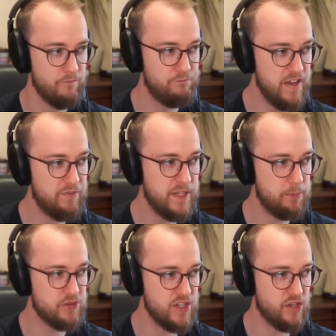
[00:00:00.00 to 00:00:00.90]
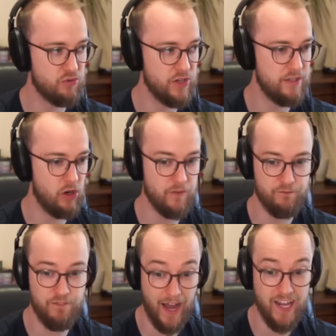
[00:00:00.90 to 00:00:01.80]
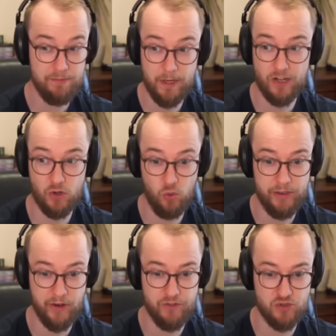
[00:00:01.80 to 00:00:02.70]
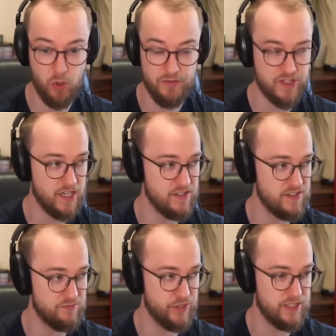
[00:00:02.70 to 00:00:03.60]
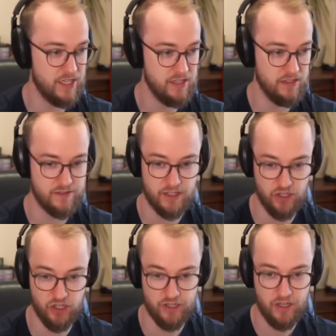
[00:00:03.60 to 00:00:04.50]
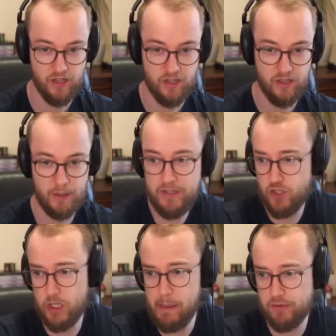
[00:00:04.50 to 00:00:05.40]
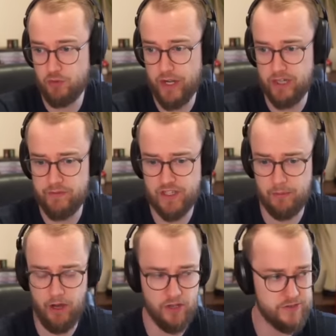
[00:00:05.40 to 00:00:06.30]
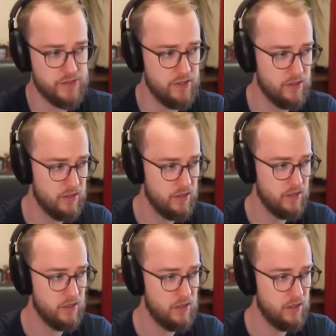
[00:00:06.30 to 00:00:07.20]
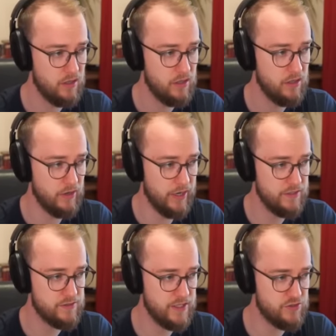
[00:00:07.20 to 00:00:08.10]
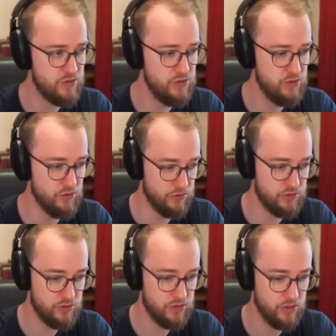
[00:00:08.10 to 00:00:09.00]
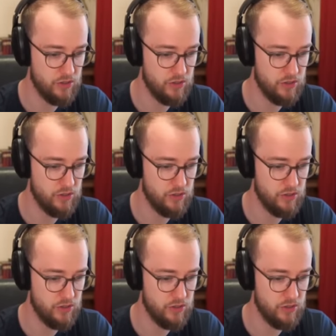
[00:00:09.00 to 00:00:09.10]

50% crit on a 5-minute cooldown for 12 seconds is ridiculously good. That means you're gonna be able to Rec on every single boss. Right, so that's huge.